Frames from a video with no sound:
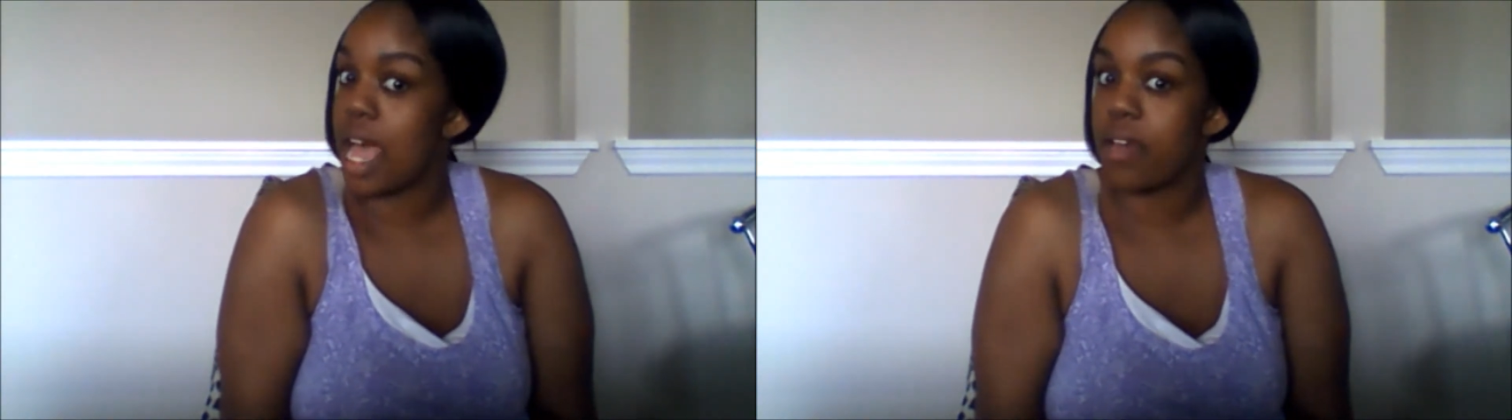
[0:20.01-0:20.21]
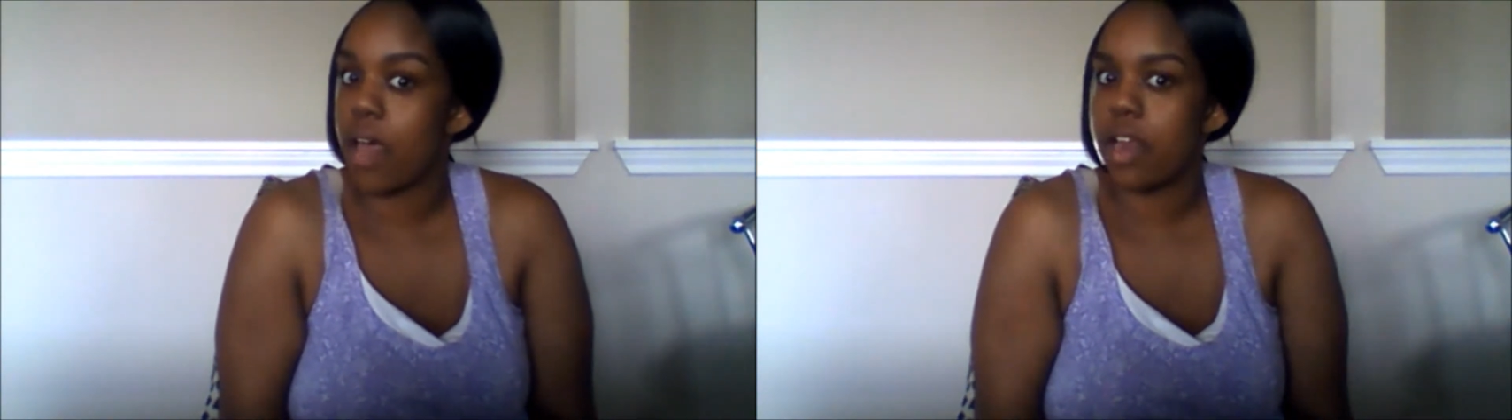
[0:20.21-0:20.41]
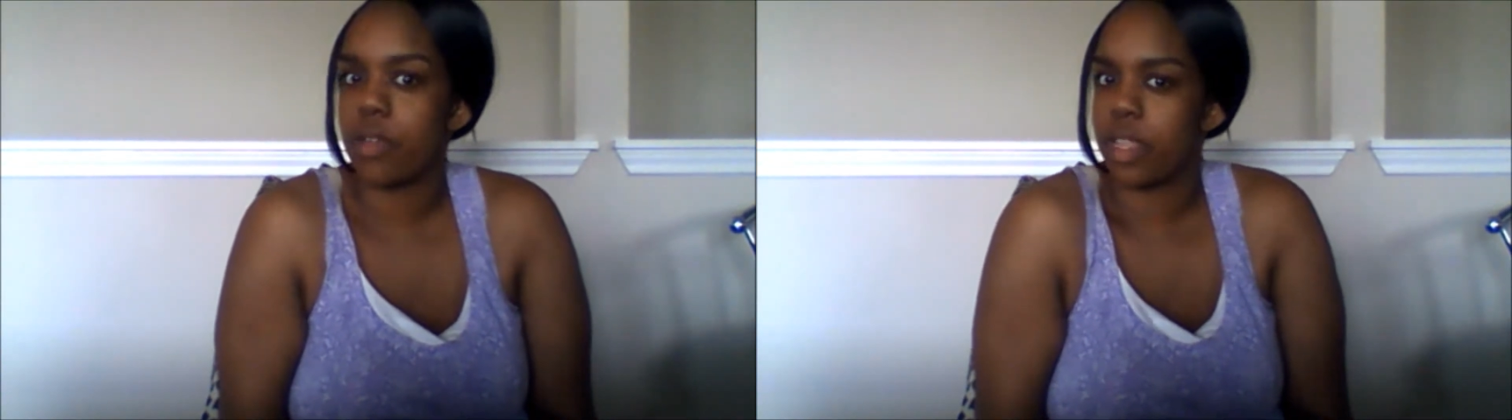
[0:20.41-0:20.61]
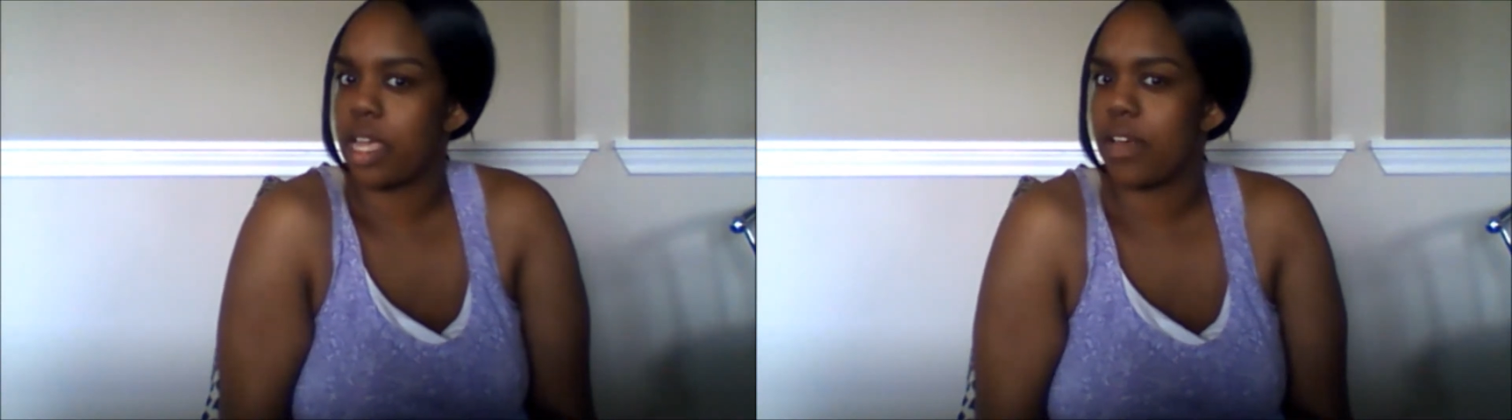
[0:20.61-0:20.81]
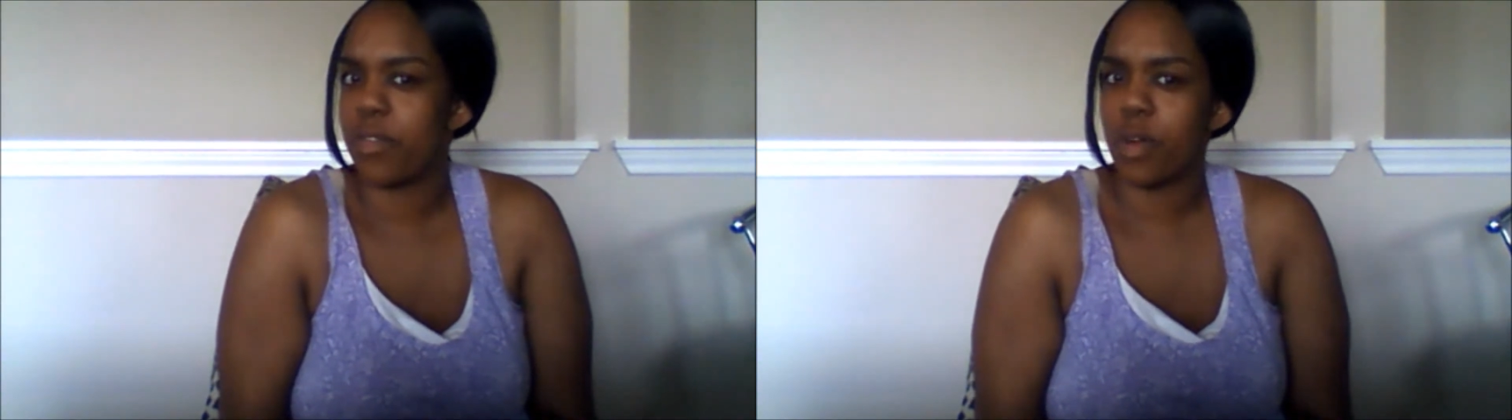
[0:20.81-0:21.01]
I don't
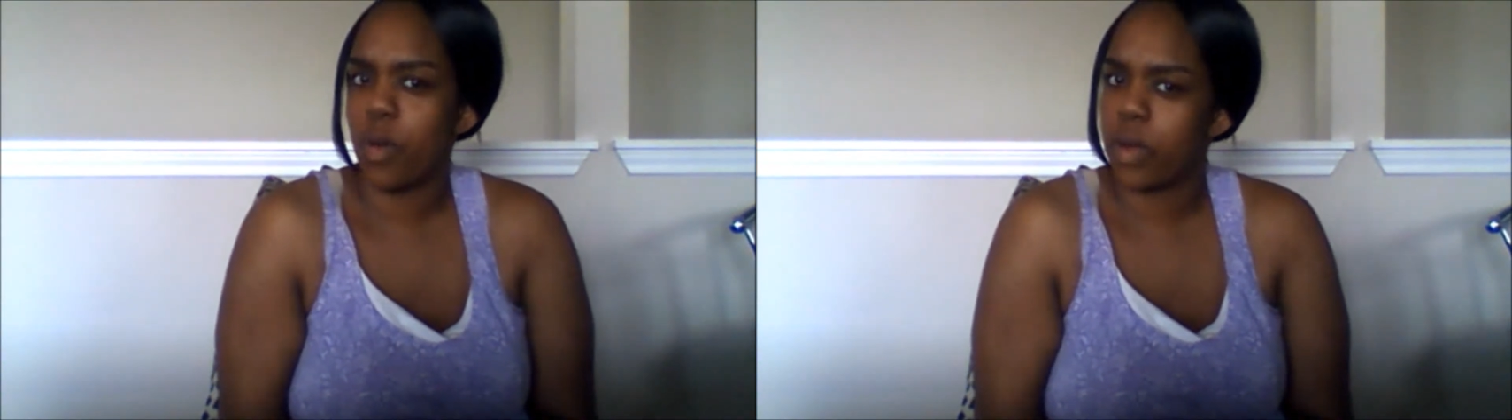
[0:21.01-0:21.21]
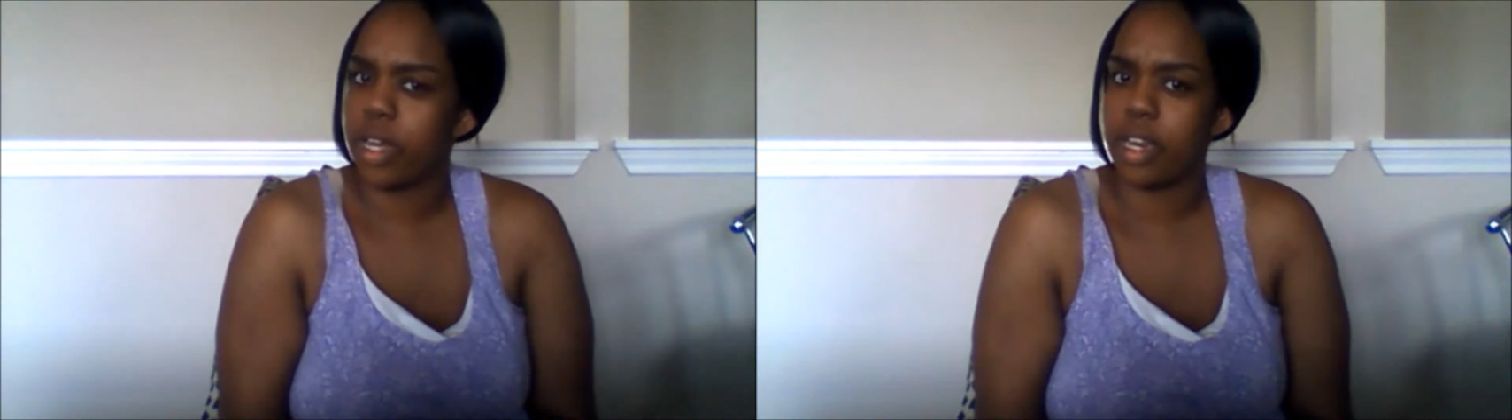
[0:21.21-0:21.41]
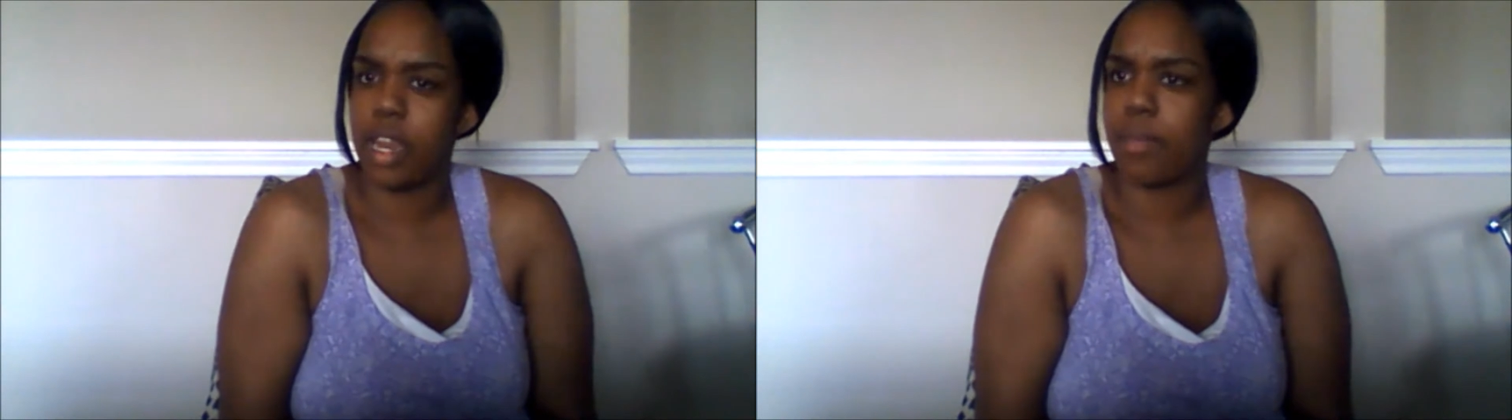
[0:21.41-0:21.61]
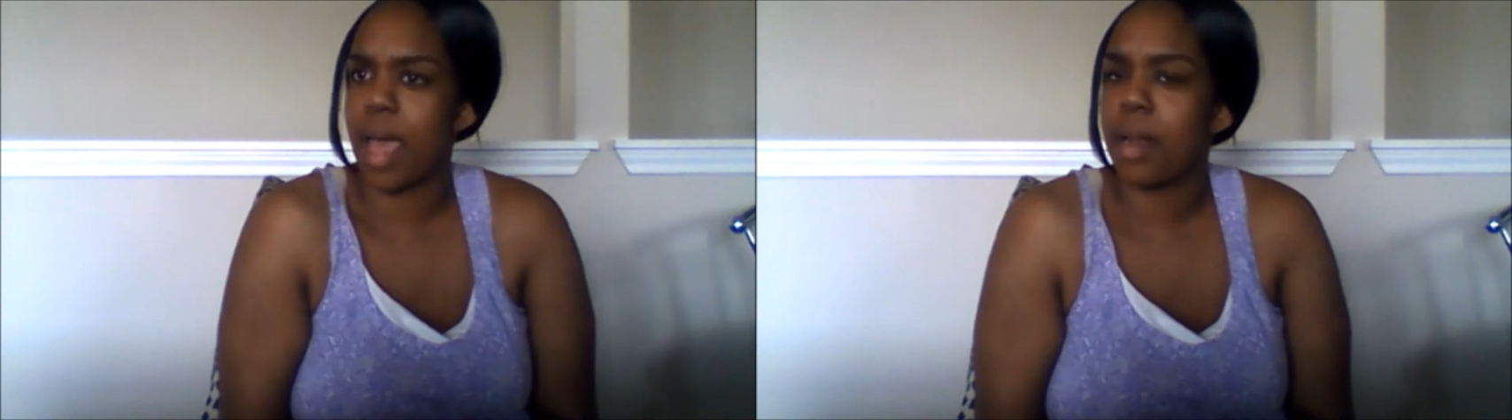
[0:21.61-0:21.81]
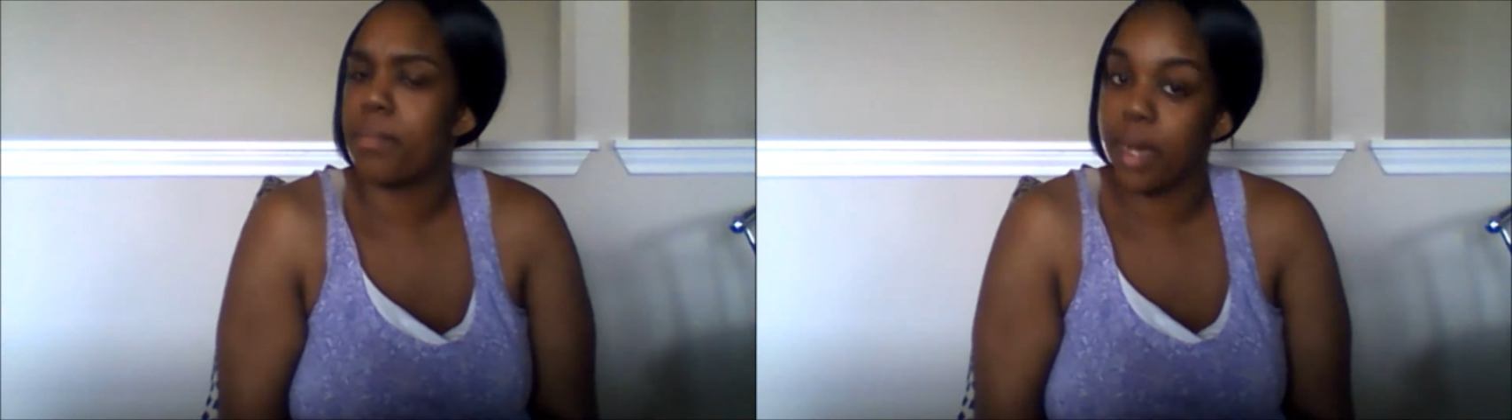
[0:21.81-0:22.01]
think I've recorded in
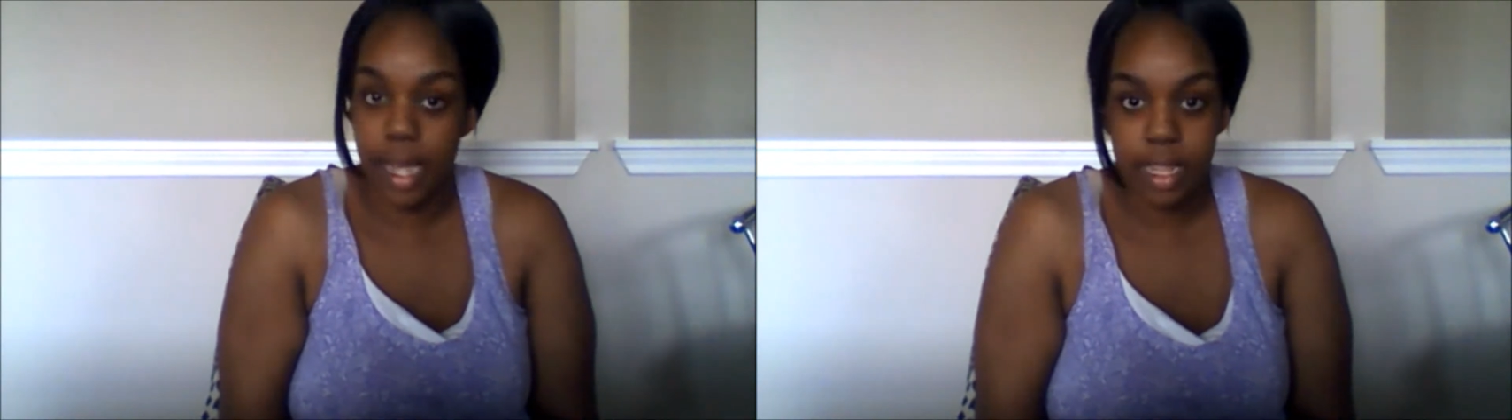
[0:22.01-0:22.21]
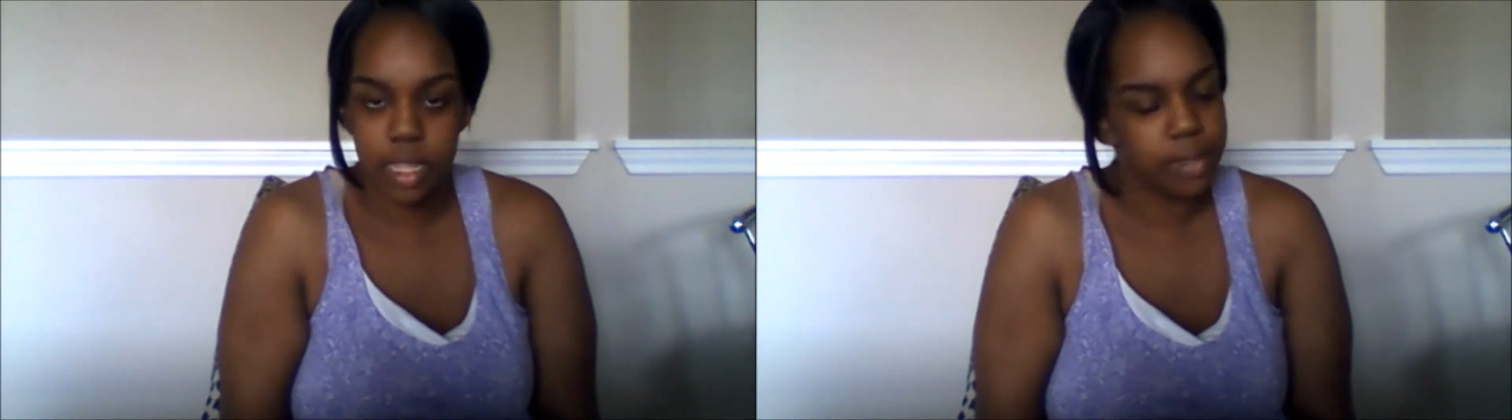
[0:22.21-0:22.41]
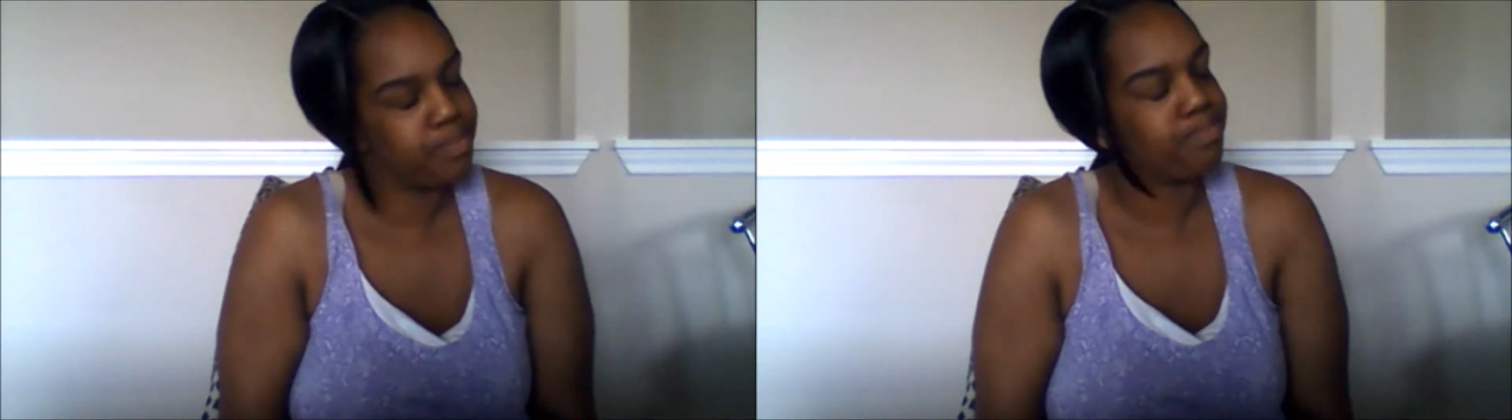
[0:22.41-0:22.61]
about a month.